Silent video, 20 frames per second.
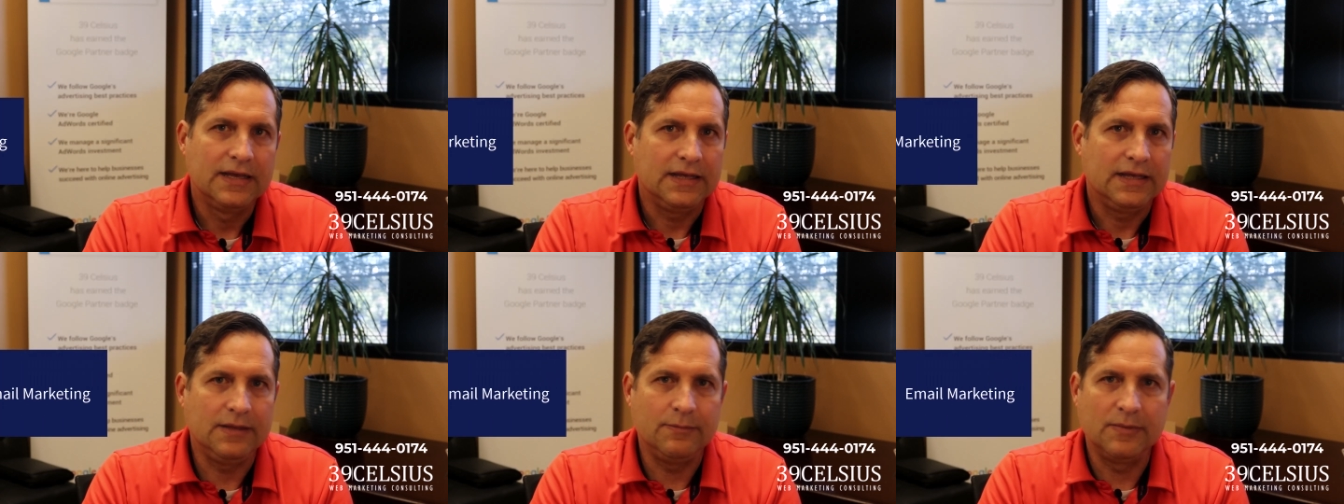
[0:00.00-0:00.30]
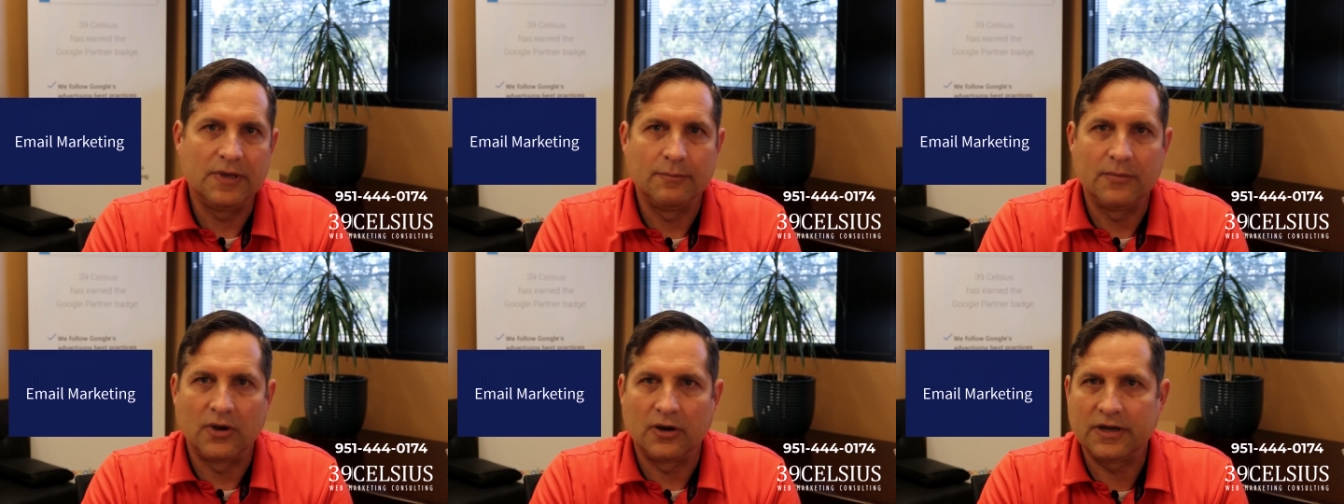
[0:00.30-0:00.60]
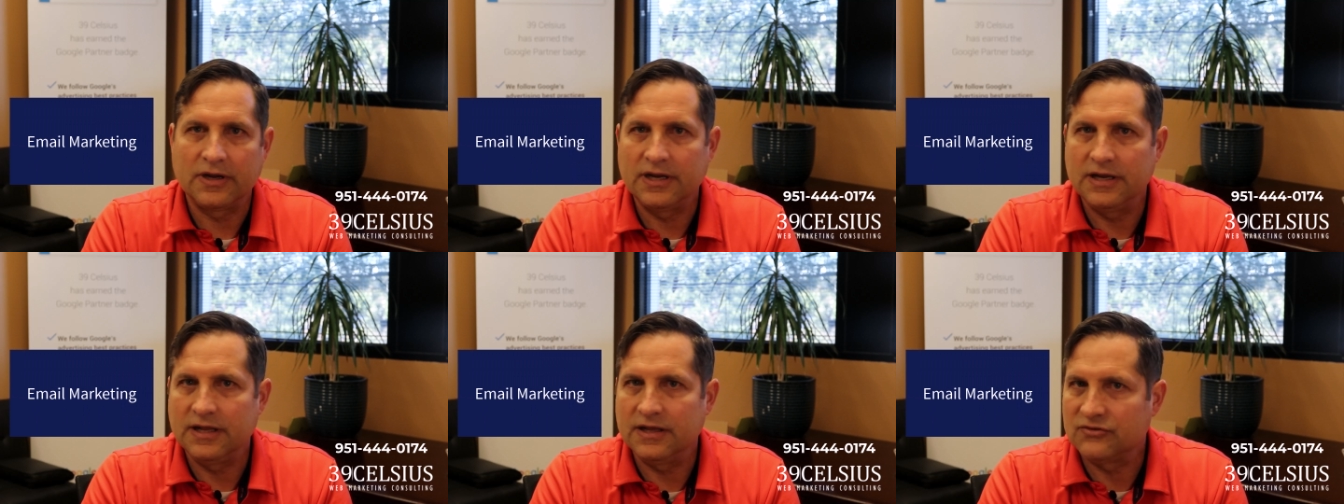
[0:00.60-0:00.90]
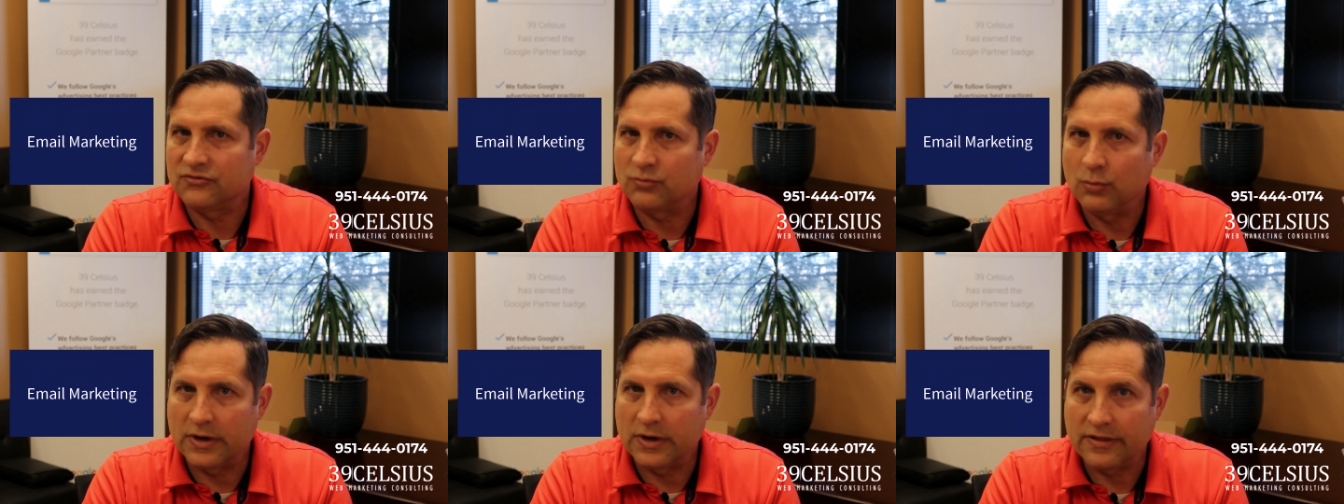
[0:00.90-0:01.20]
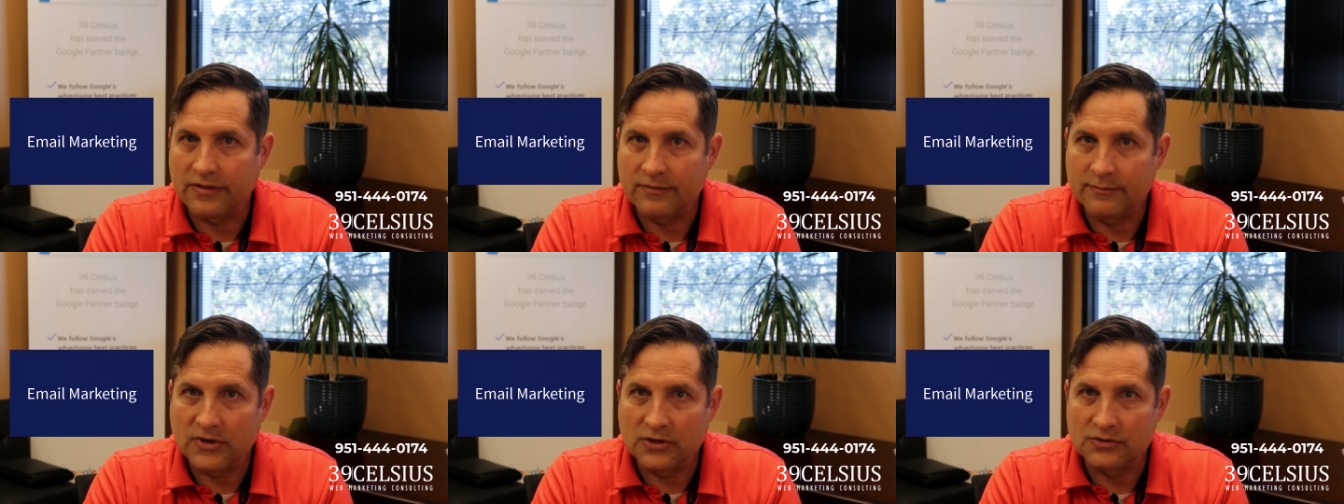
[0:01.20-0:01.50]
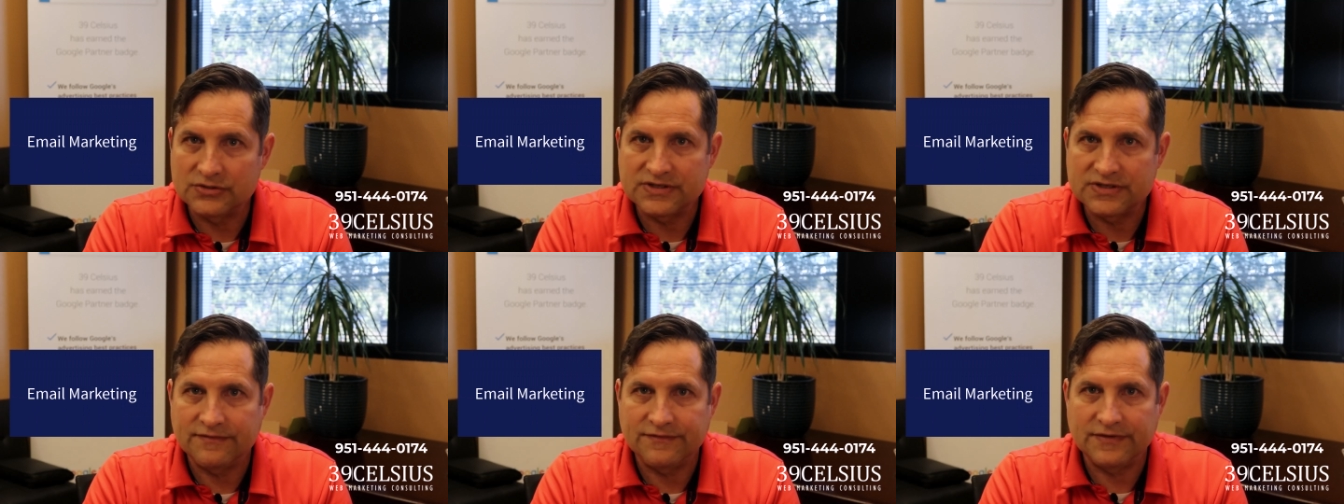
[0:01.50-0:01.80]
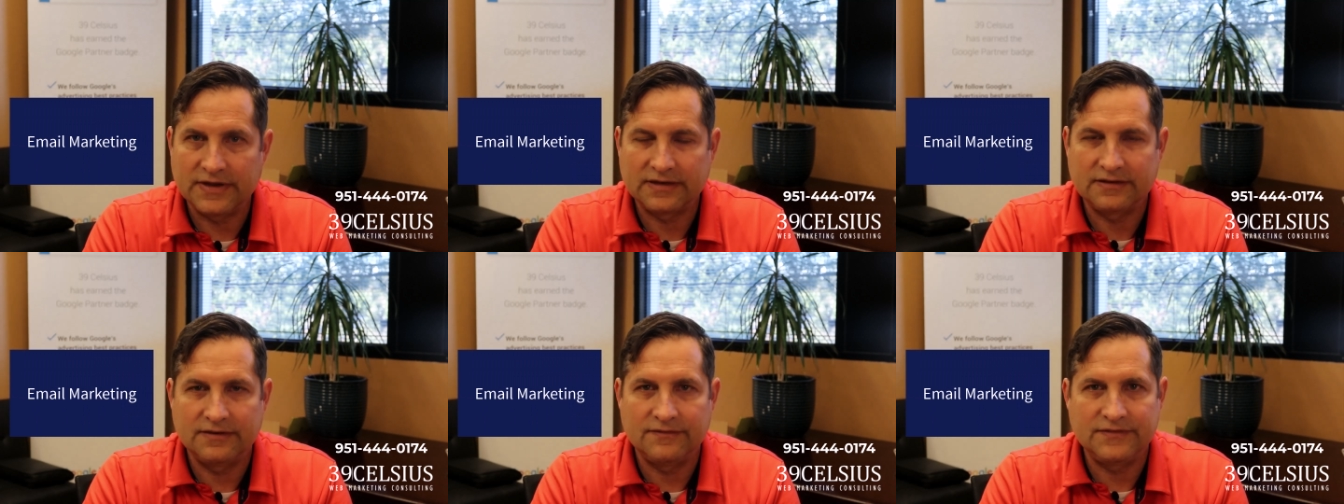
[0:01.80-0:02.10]
Email marketing is one of the most
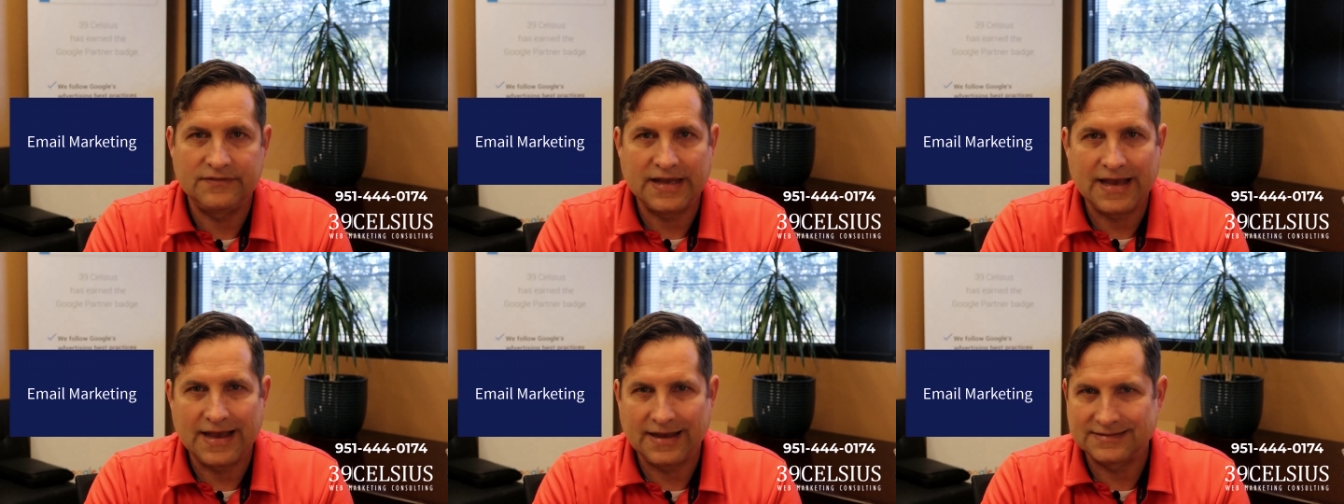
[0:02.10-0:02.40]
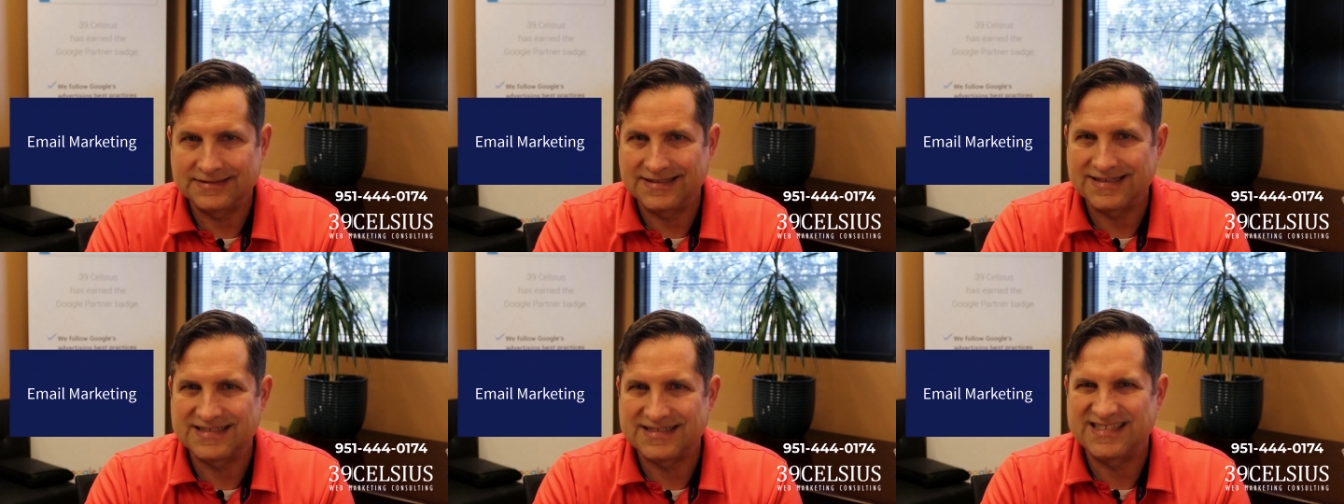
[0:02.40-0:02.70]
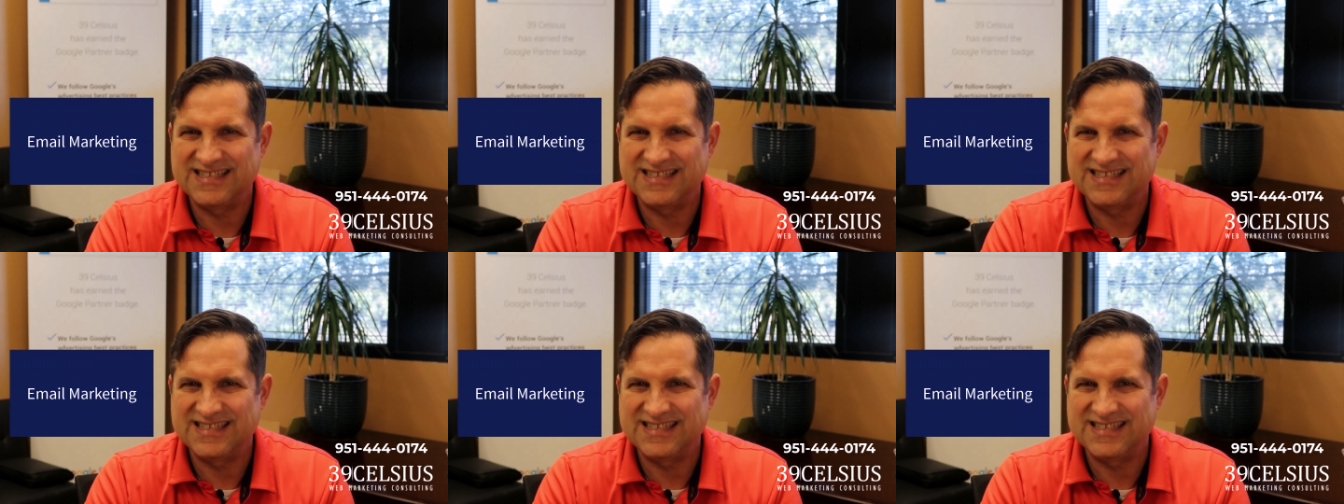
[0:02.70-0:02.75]
effective tactics